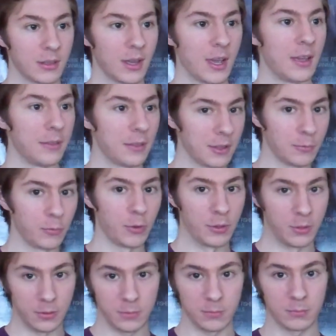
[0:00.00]
and then
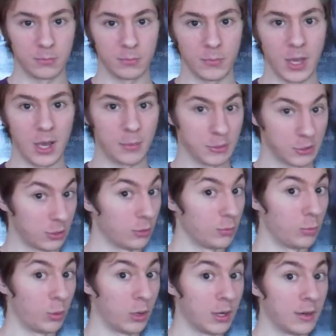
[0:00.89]
with
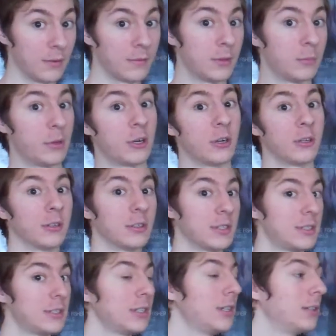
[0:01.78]
Episode 1 of the Burial
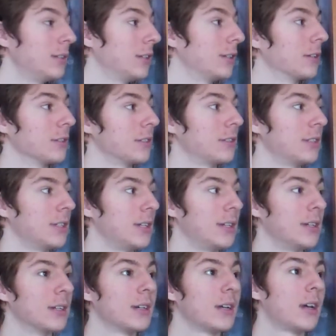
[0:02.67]
at Sea
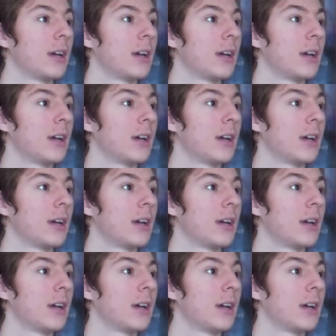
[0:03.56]
DLC,